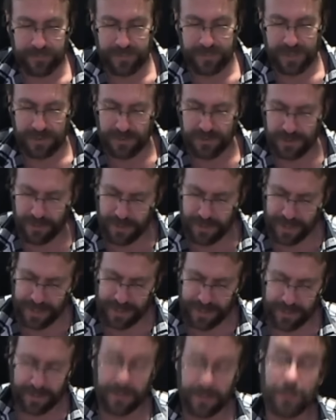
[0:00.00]
you uh,
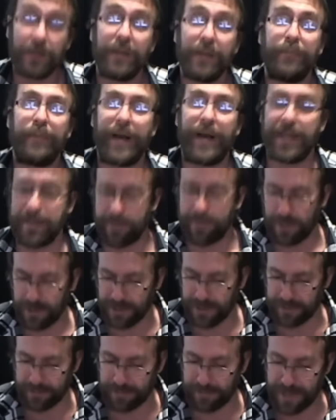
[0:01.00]
buy them all, you
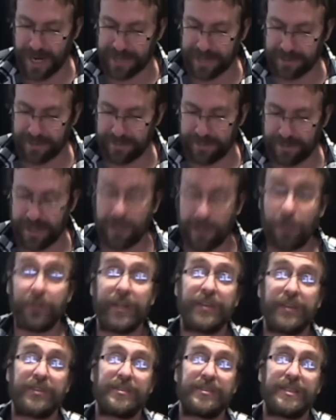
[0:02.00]
can practically buy a whole
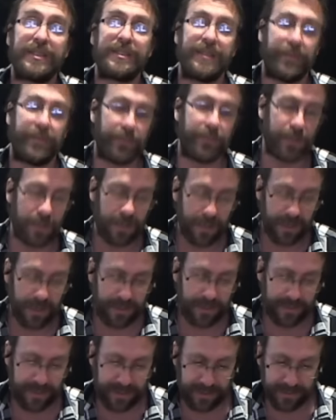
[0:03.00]
nother system.
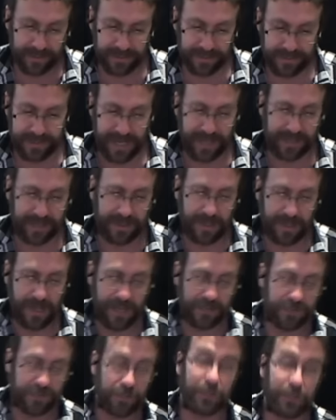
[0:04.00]
The second
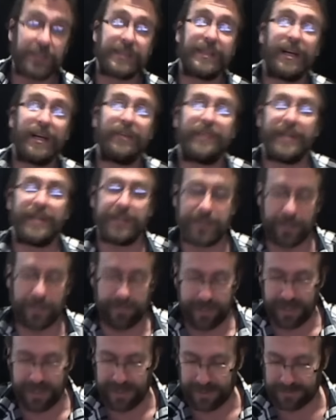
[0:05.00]
console itself ends up
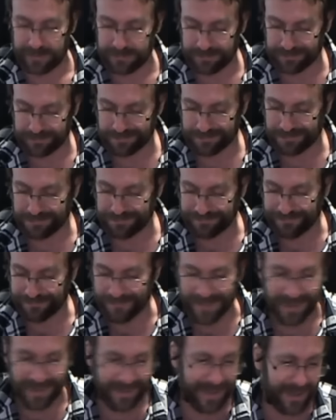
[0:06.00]
being
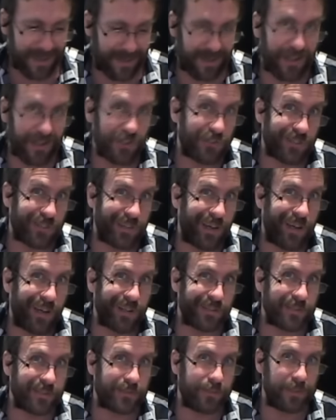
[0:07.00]
like a hundred
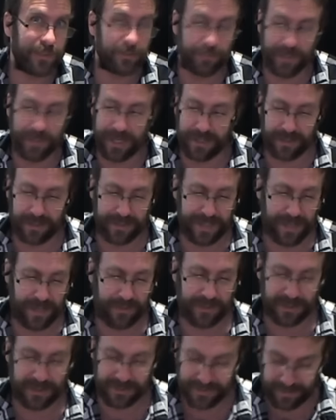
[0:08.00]
dollars when you break it all down,
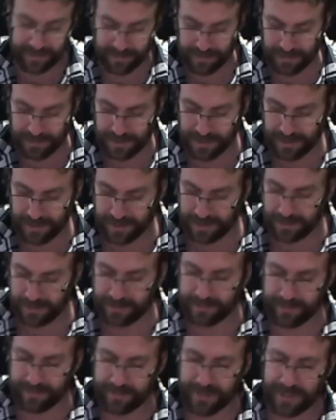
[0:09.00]
which isn't,
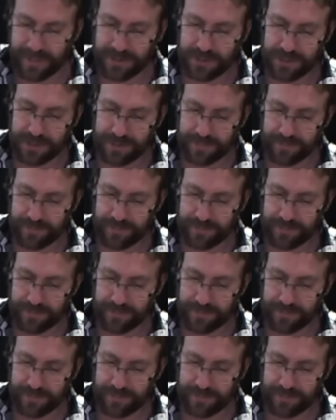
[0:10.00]
isn't much.